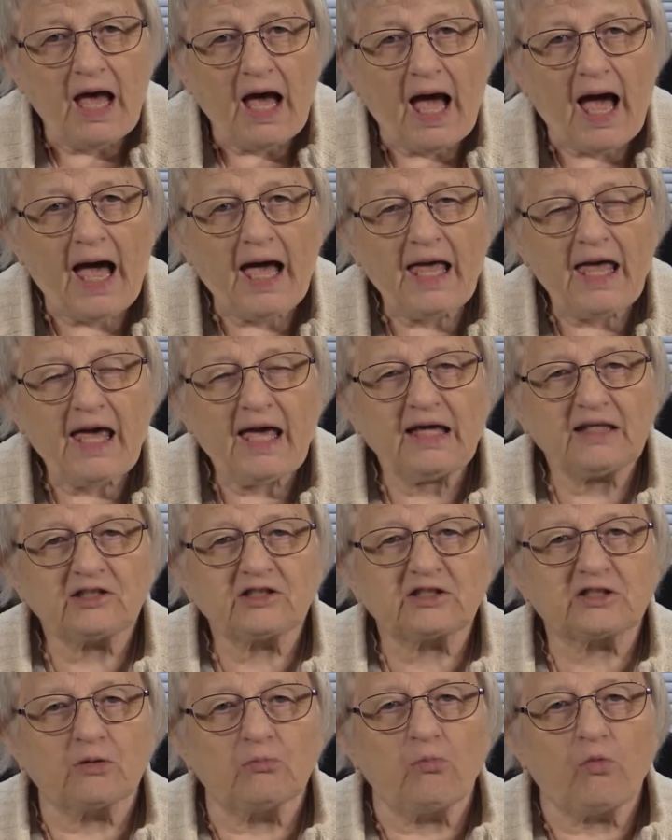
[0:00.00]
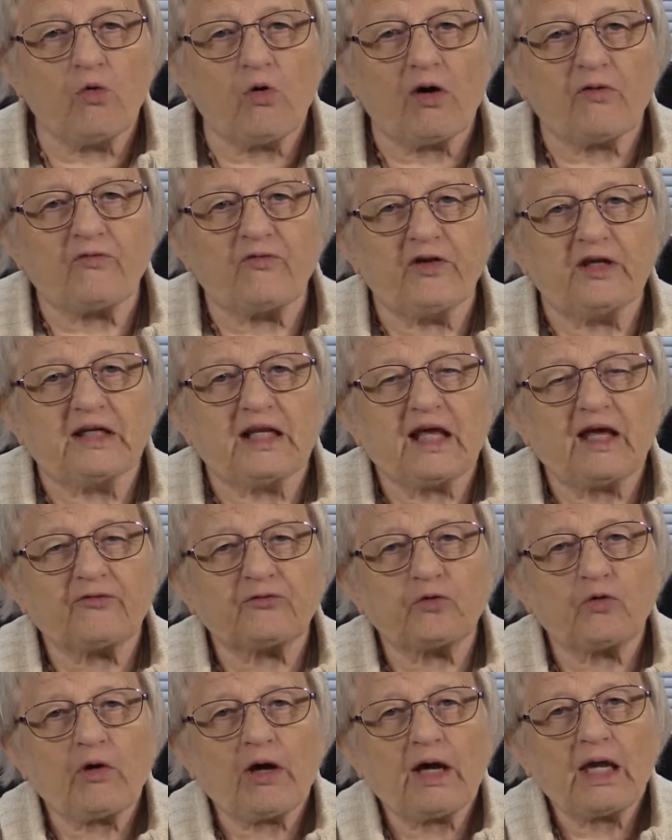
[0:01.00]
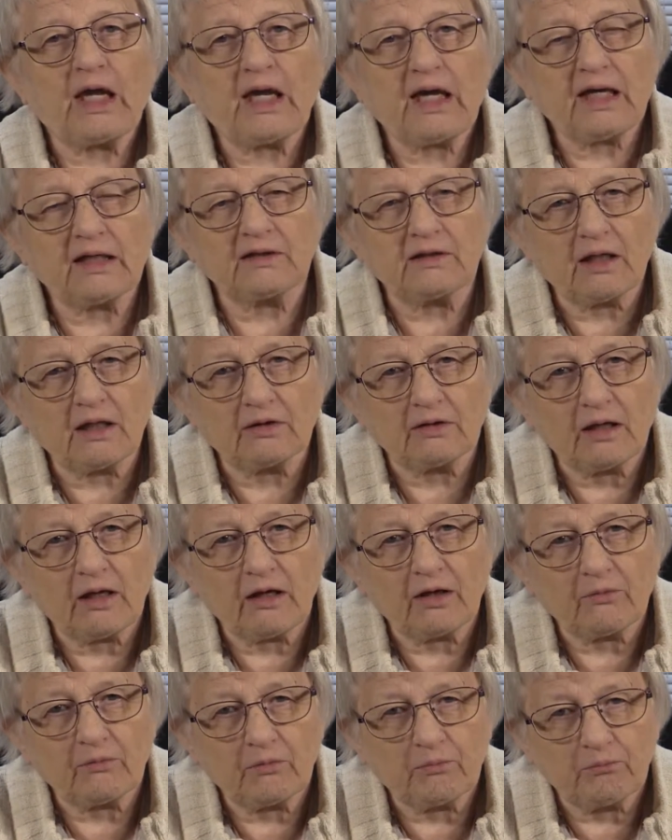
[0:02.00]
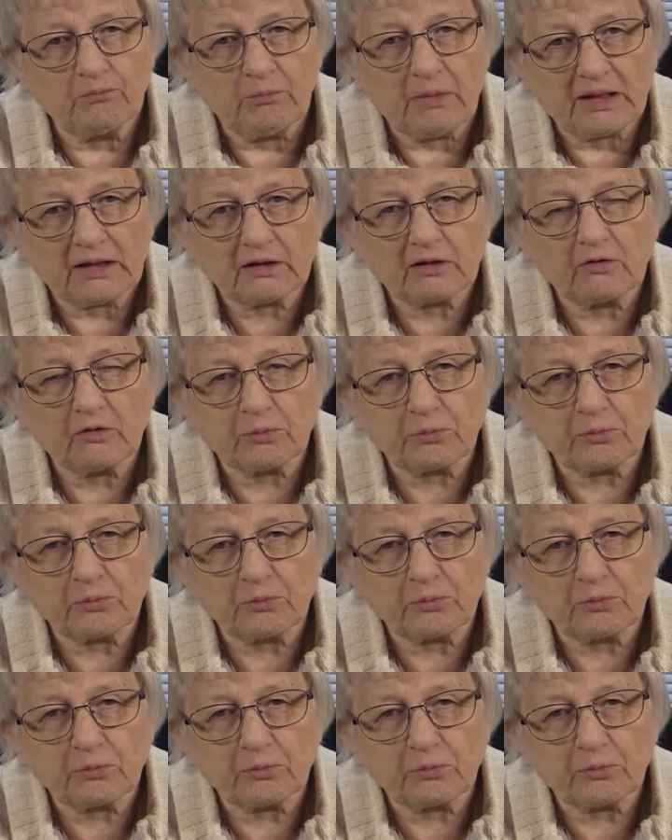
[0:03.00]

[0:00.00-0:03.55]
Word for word: I had some morphine after I had a, a medical